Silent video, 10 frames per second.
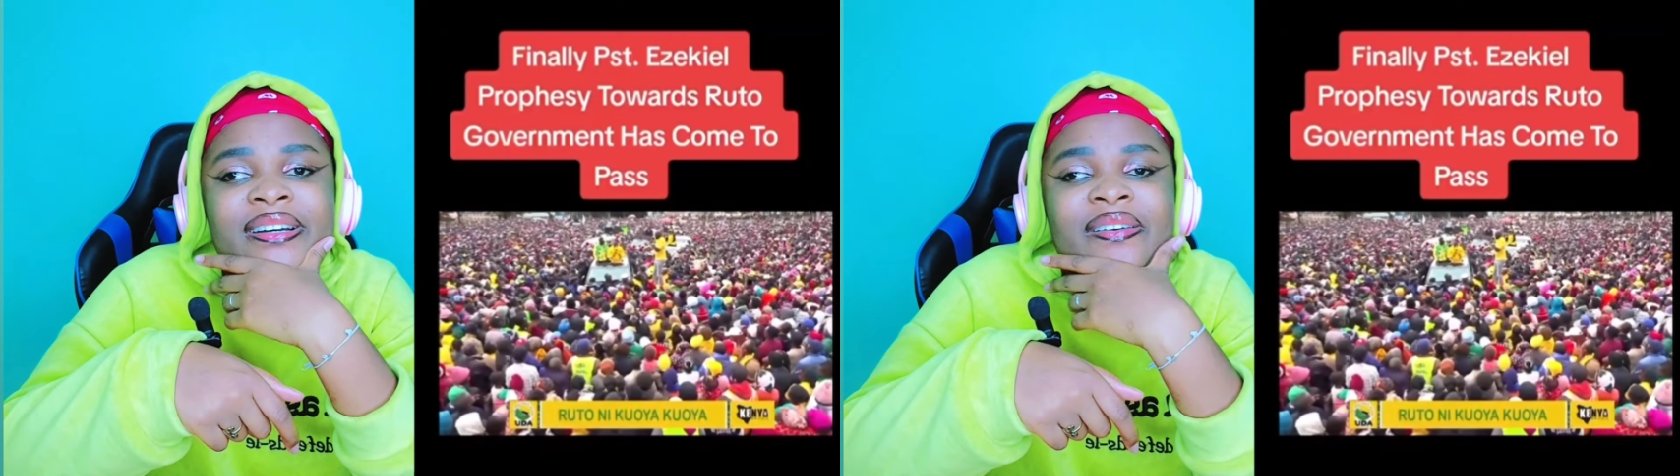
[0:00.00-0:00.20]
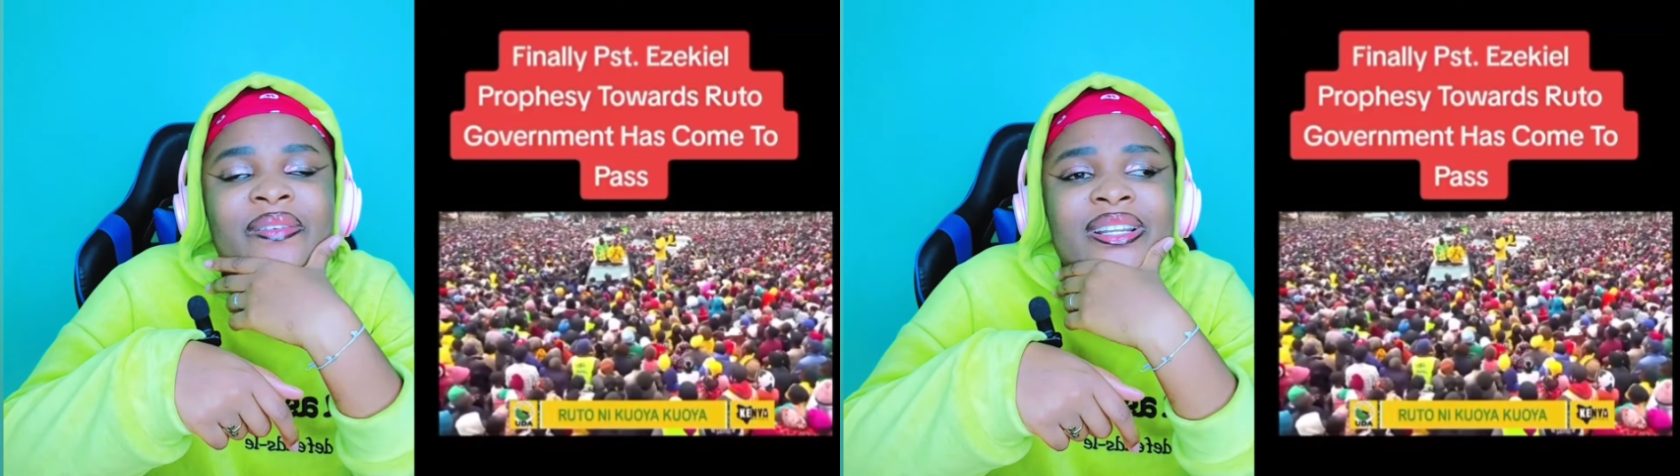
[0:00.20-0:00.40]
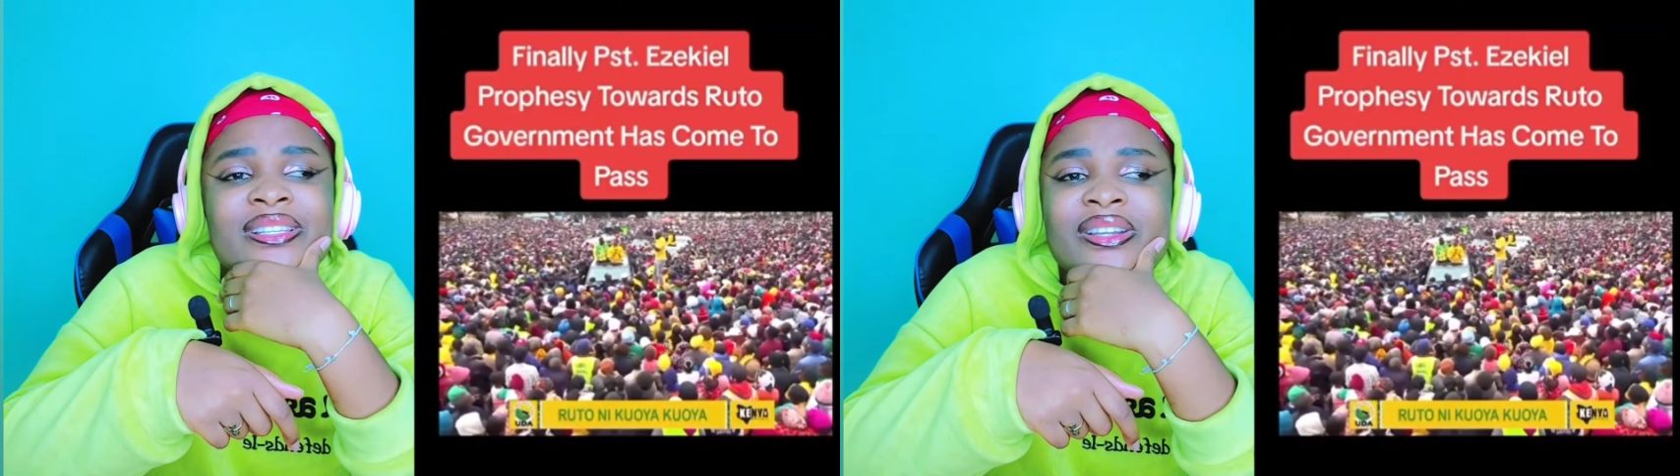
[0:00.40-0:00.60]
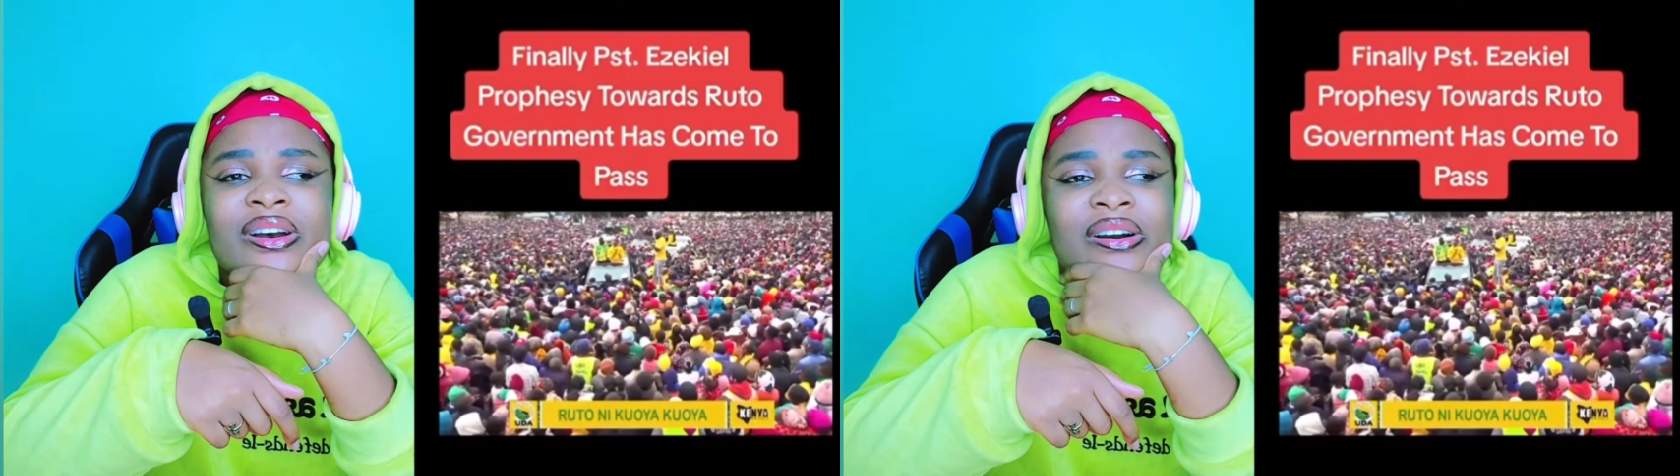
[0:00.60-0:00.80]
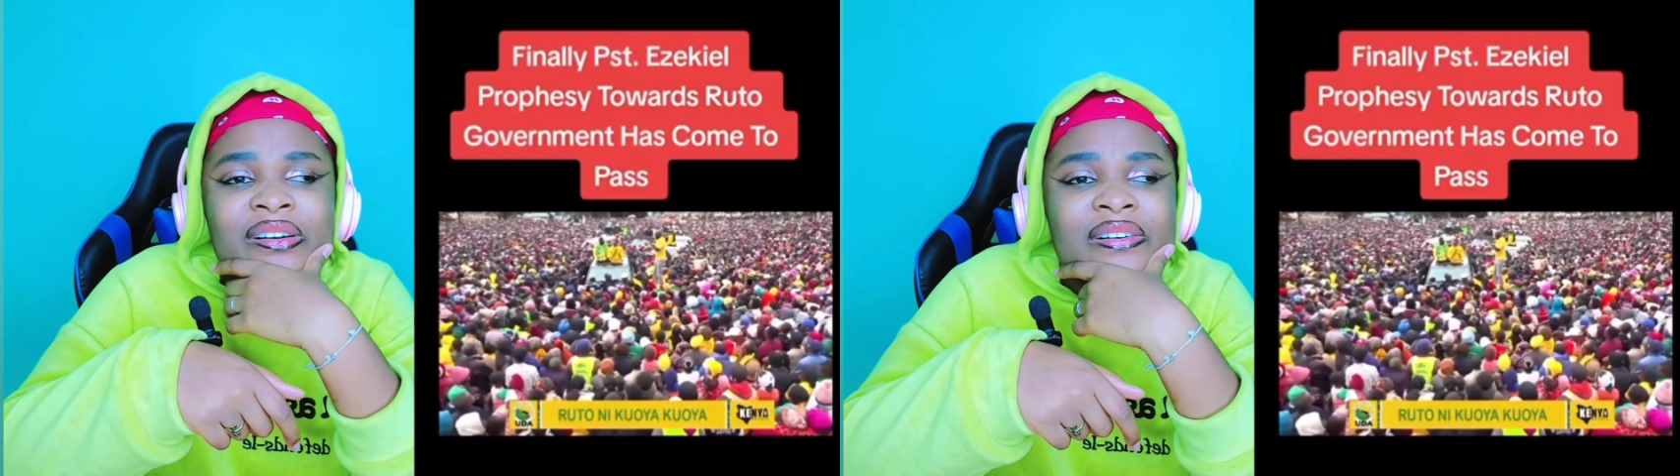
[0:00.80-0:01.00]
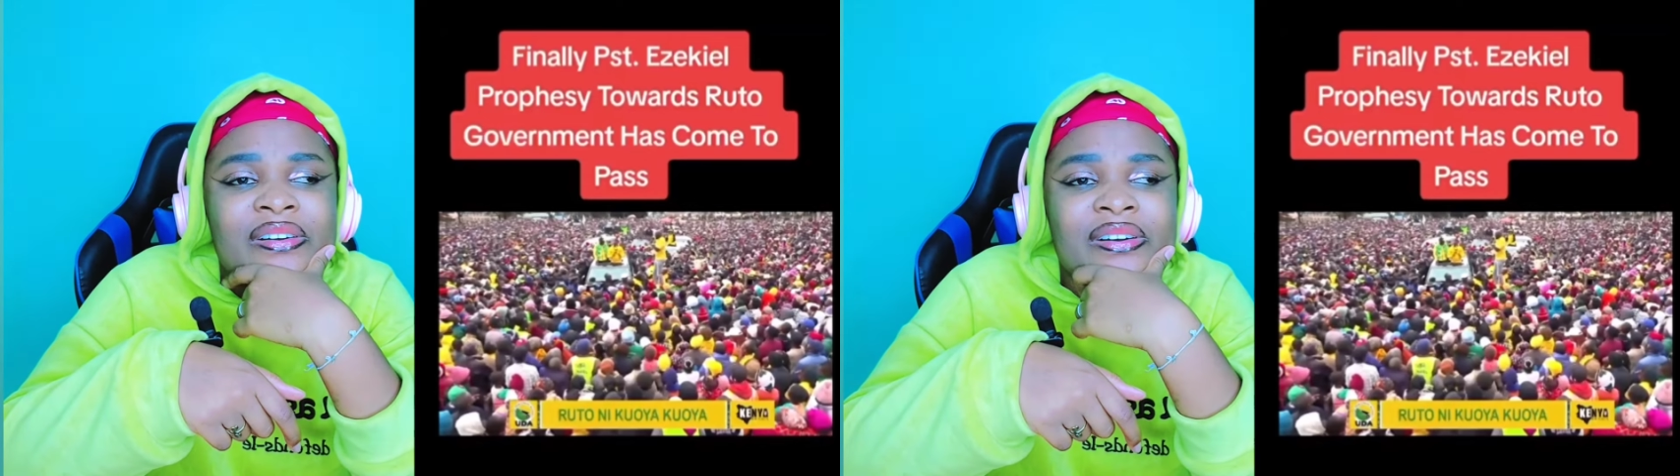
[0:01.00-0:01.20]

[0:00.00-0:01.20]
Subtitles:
What is wrong?